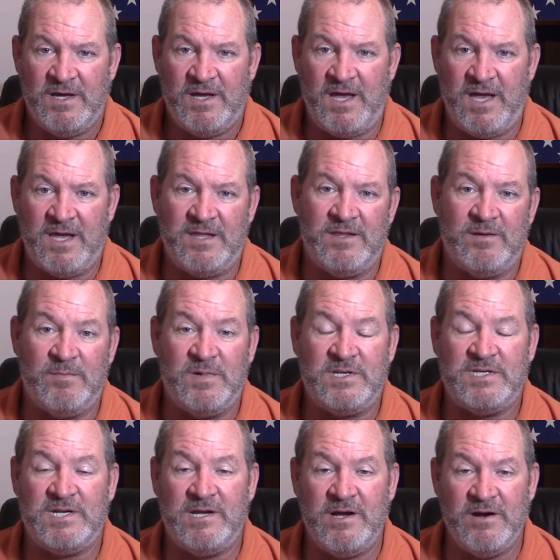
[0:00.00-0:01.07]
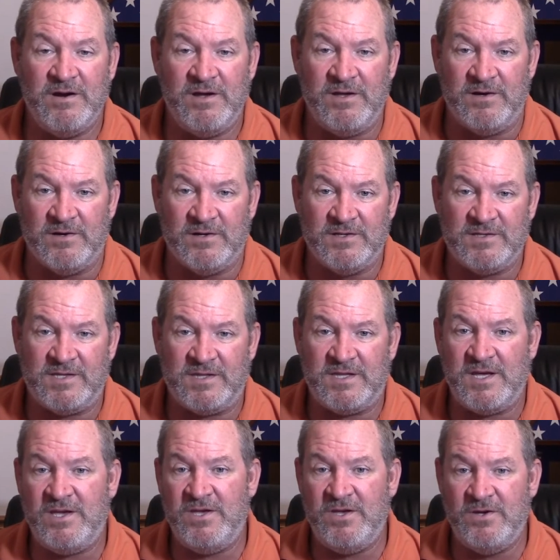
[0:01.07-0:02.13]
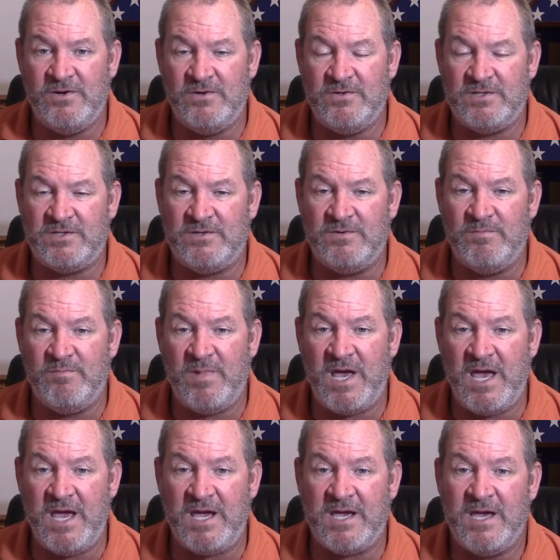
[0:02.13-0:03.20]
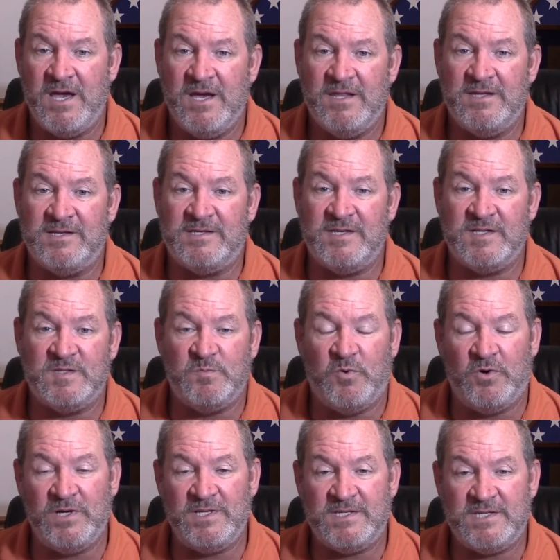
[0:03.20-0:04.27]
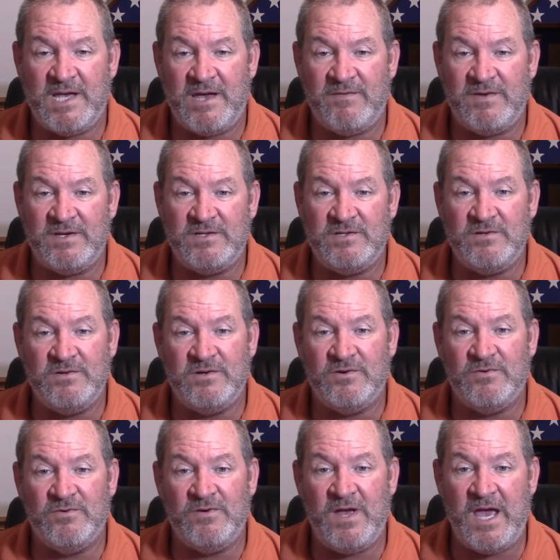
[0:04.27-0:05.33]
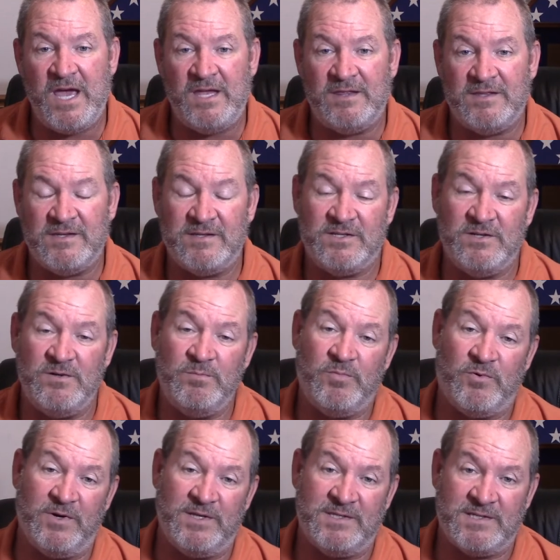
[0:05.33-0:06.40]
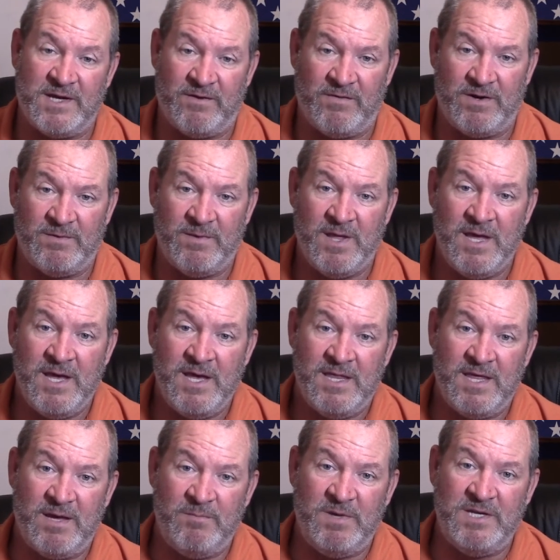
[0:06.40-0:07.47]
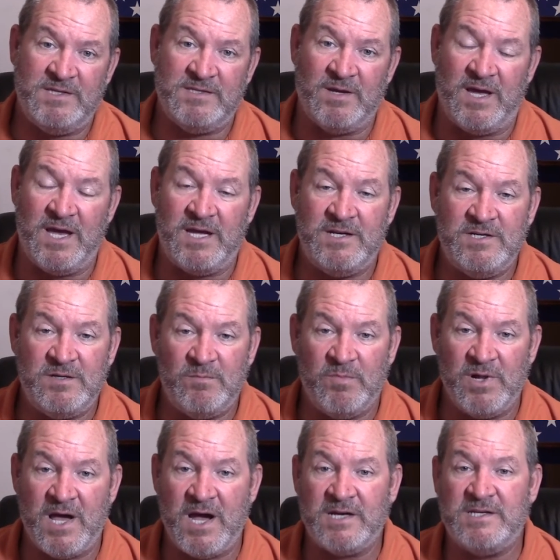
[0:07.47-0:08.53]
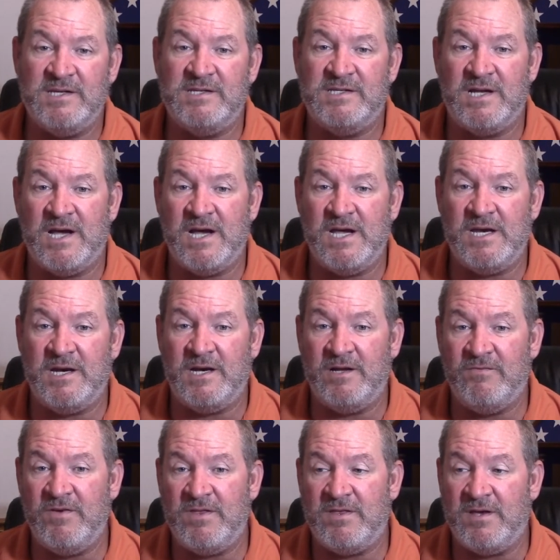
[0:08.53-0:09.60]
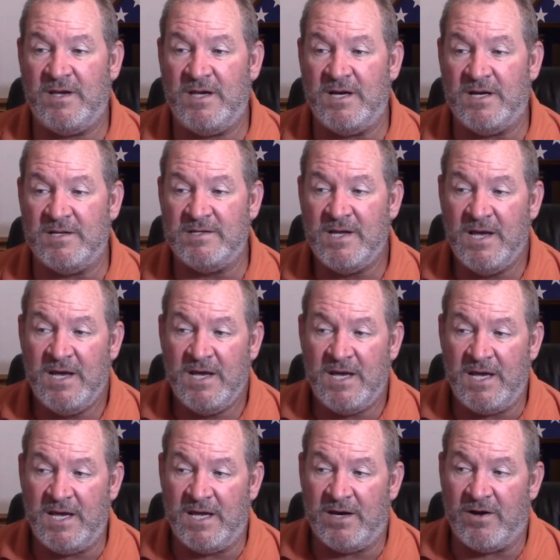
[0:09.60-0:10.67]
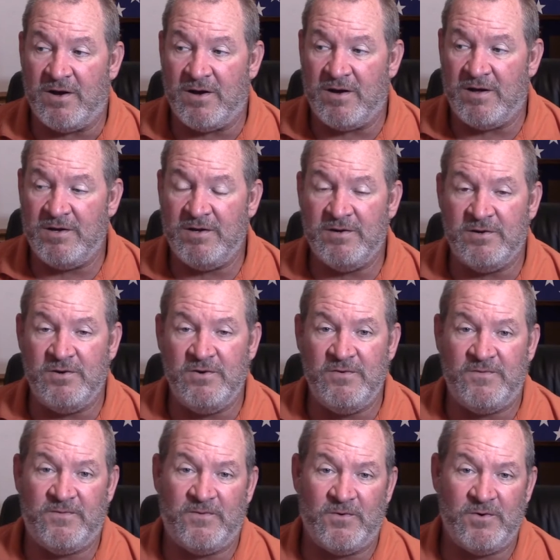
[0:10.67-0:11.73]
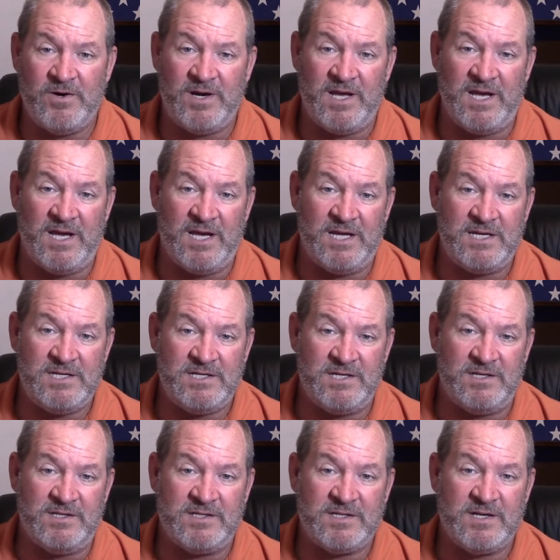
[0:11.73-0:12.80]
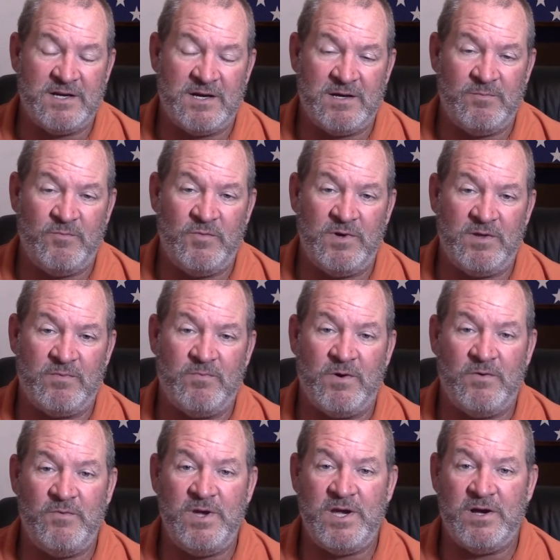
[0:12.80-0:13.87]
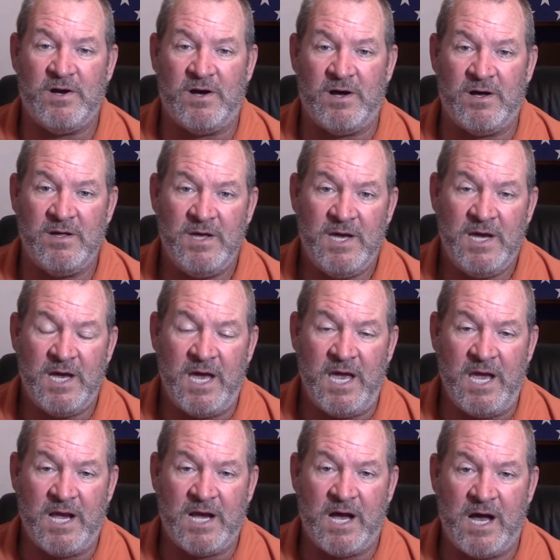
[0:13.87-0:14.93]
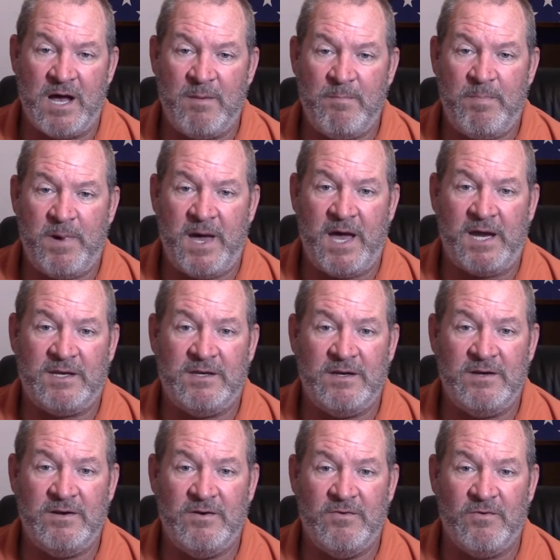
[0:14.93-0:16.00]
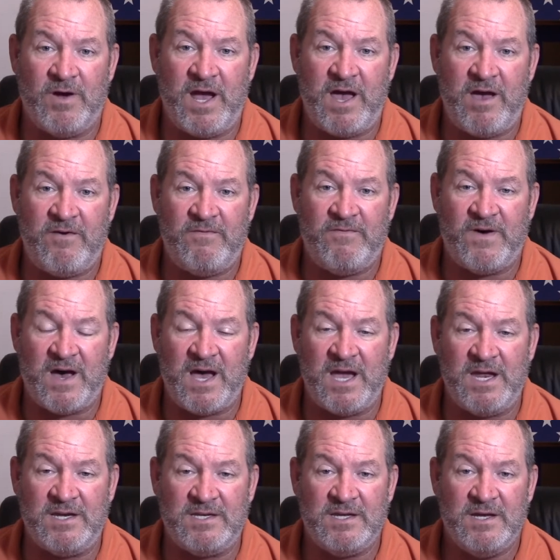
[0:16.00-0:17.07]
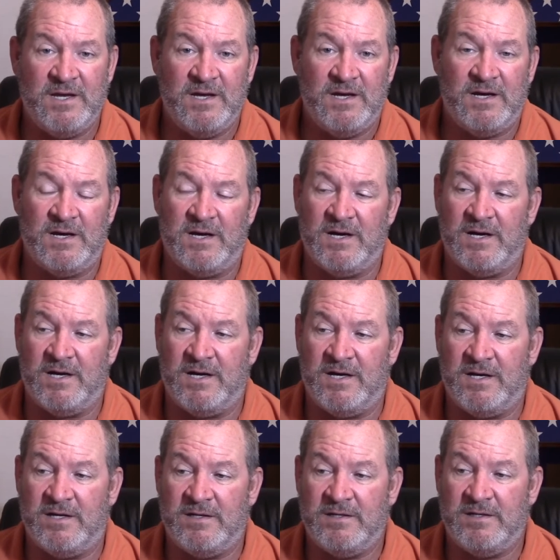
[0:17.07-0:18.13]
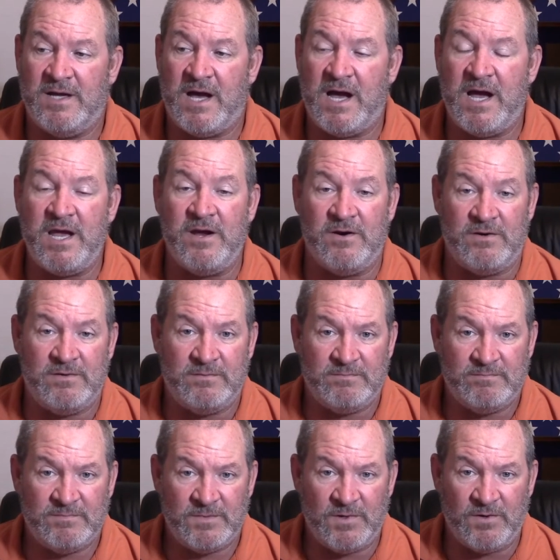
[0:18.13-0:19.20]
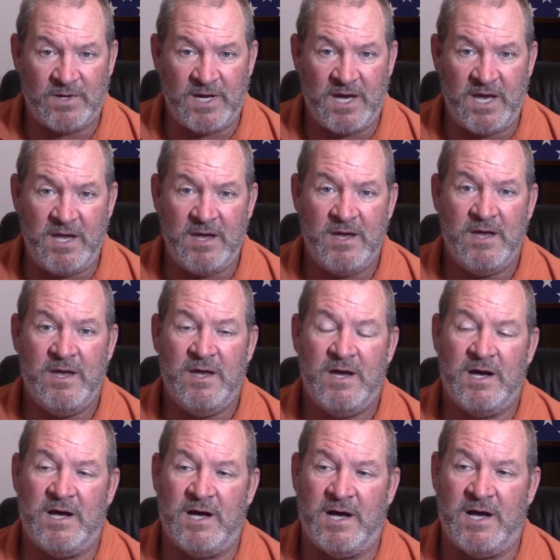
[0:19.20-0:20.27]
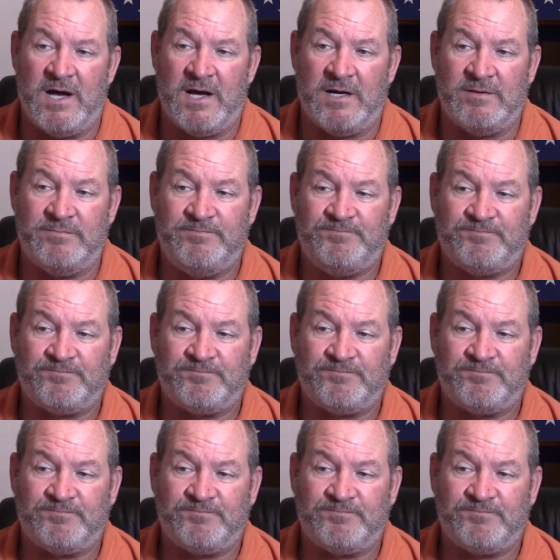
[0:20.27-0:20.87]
and the materials that they used to make the six point seven to create the two point seven. That means the engine block design and everything else. And all your new Ford engines come with what we call a compacted graphite uh, iron, okay? Uh,